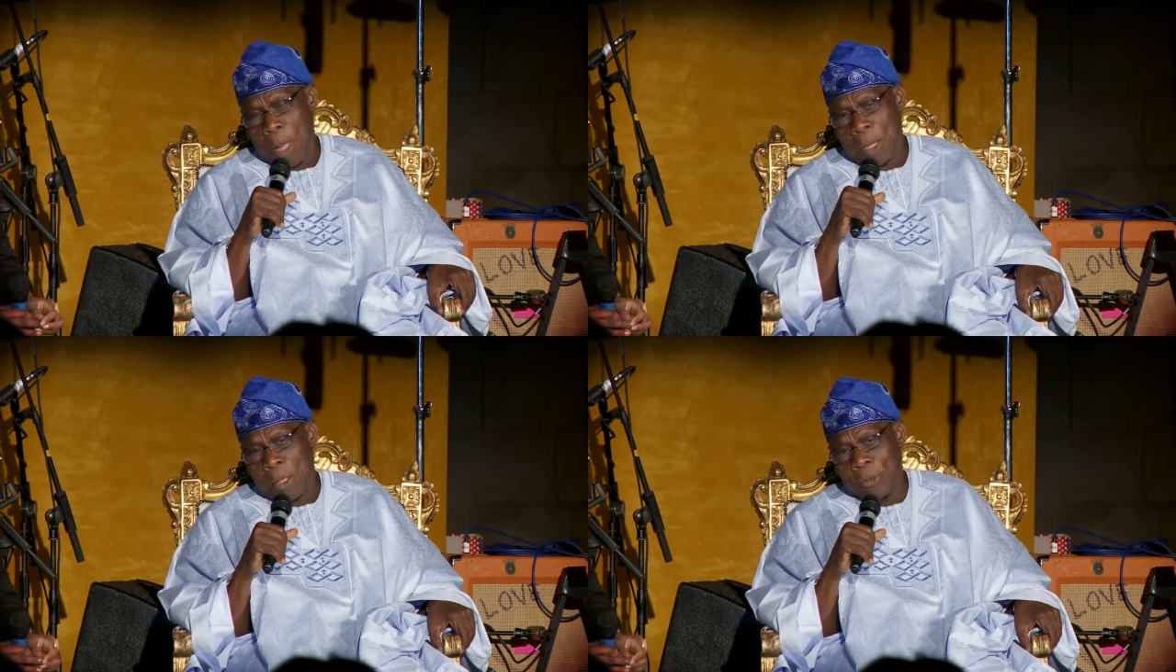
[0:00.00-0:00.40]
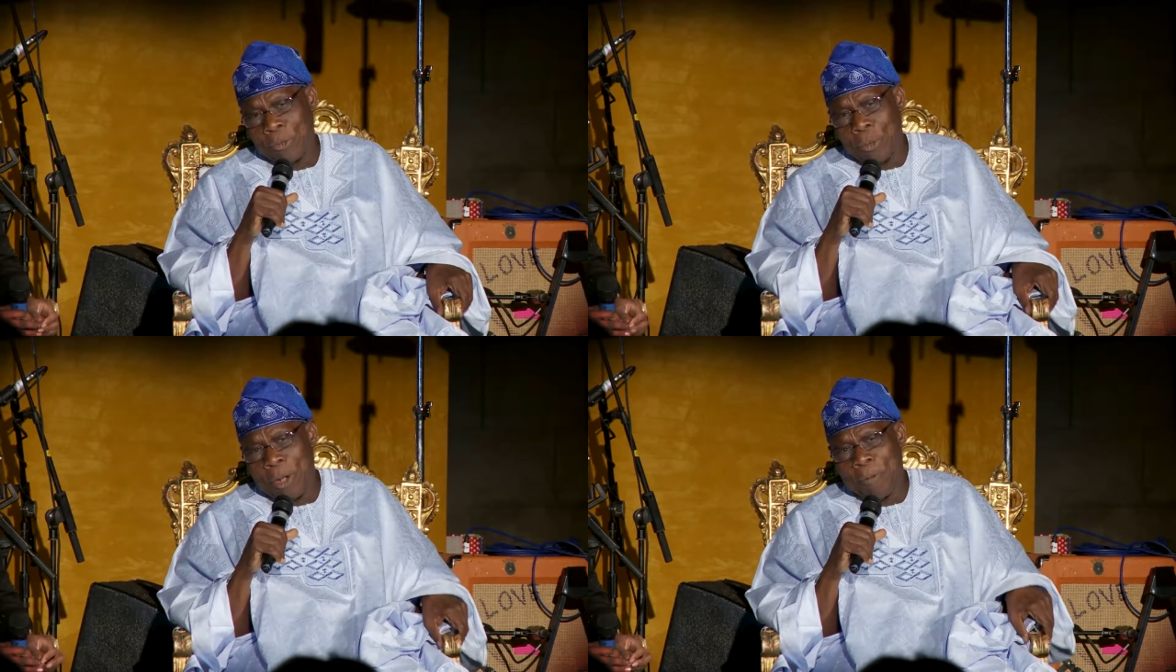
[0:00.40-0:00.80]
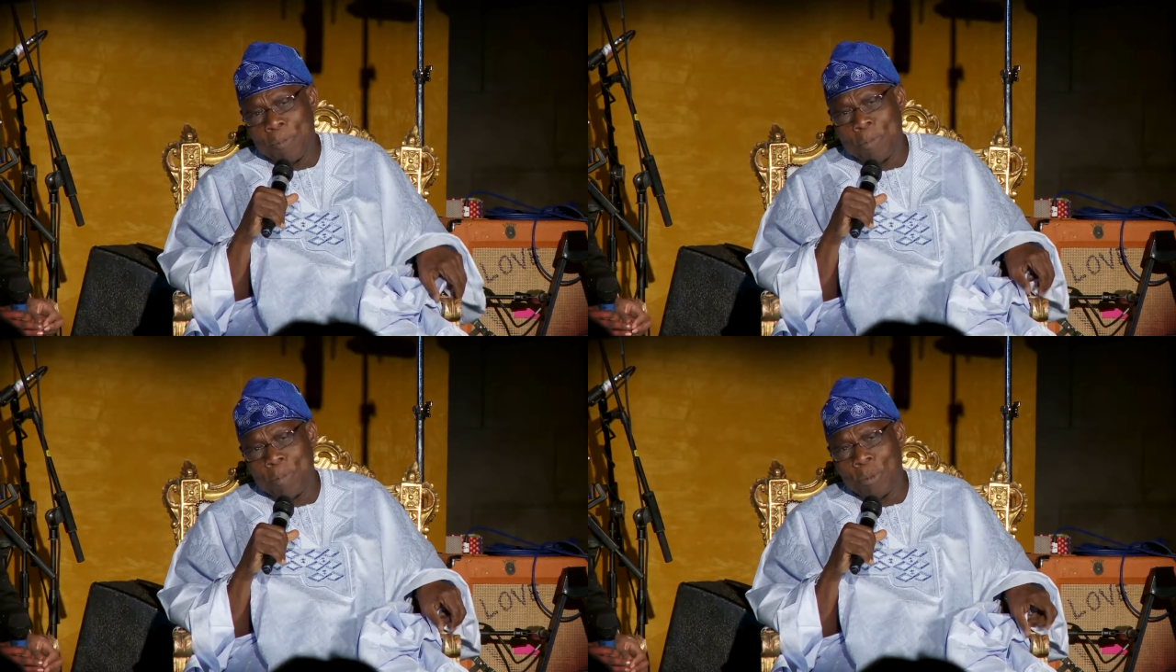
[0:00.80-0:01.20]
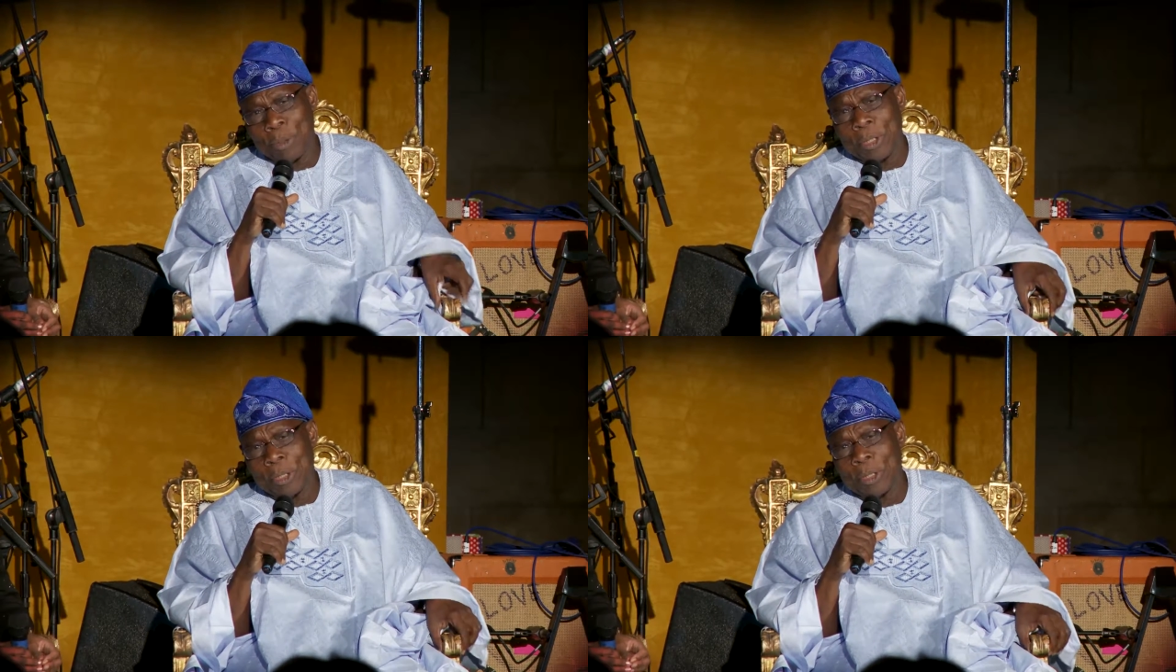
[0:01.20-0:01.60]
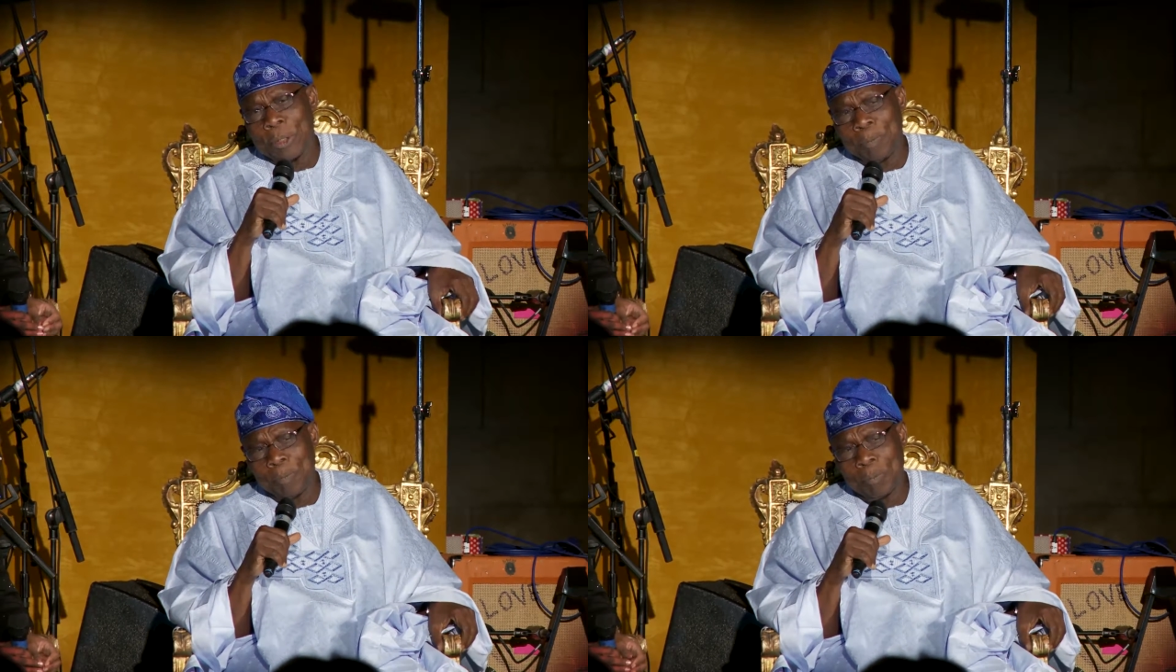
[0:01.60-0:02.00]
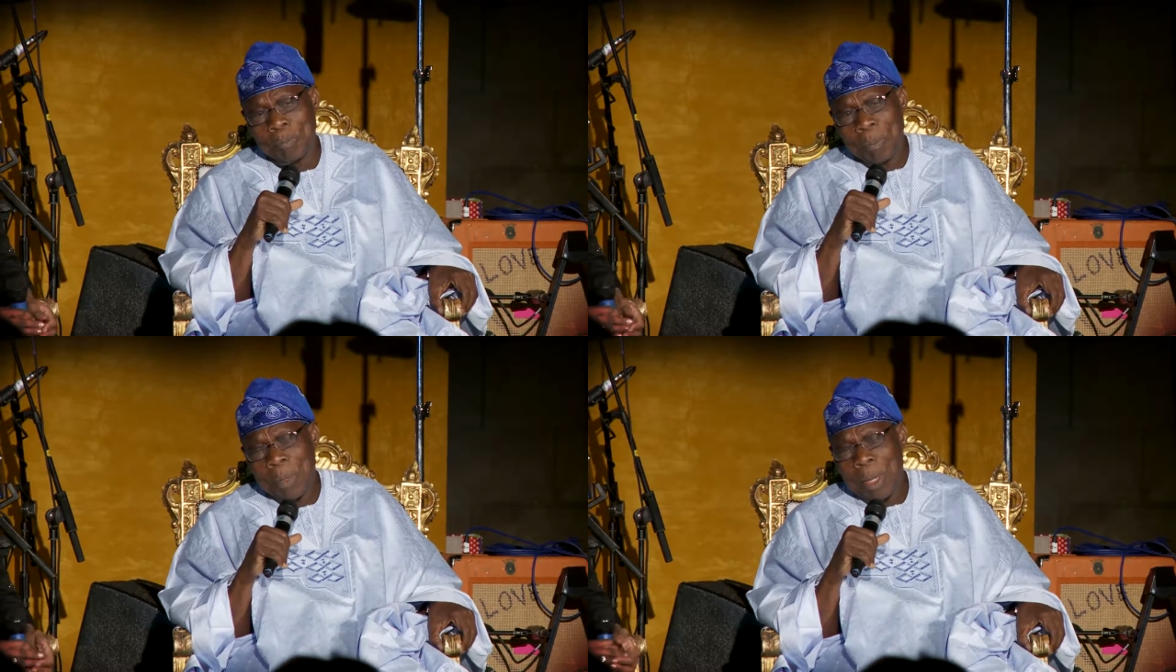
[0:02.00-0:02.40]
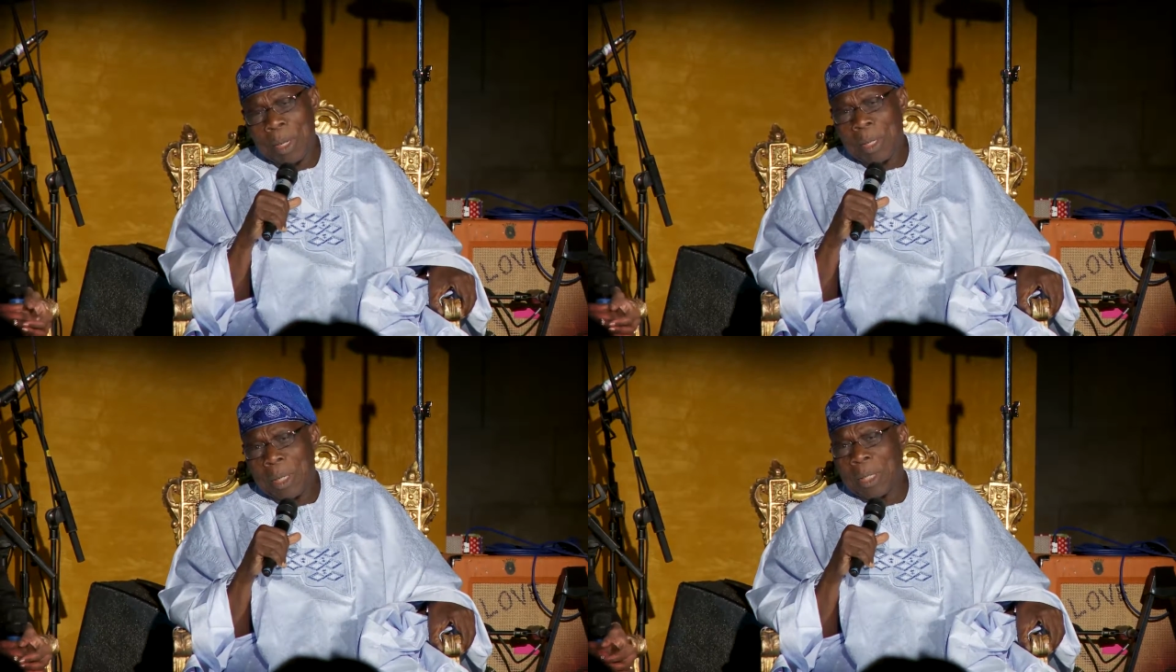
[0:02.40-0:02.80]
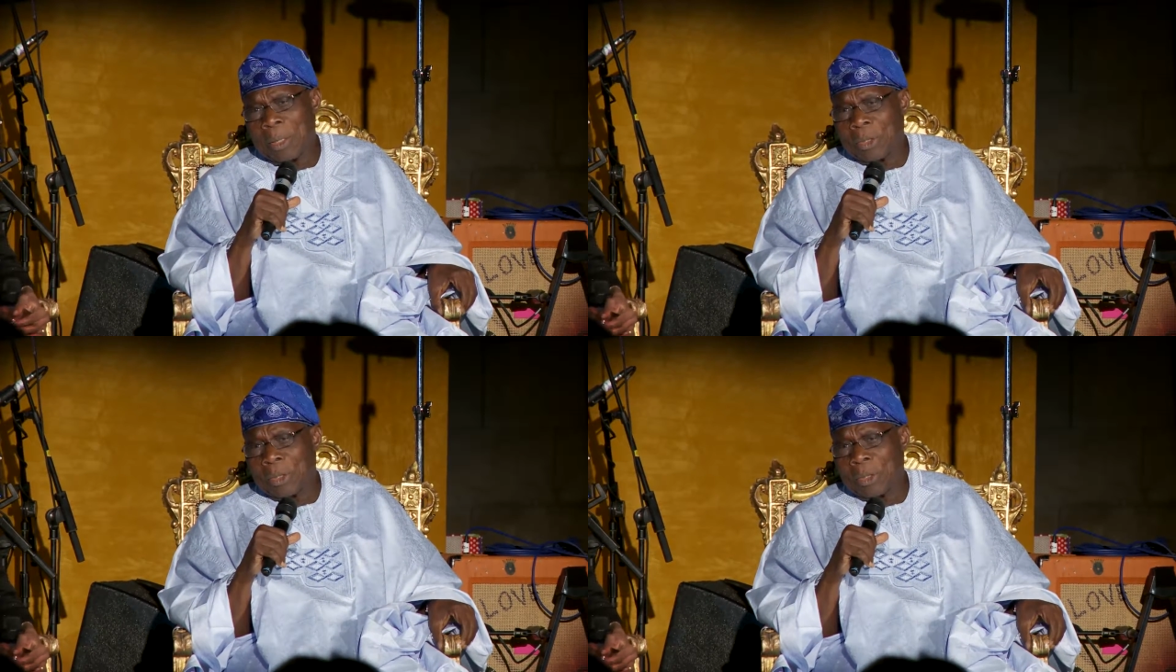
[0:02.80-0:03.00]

And as you have put it, in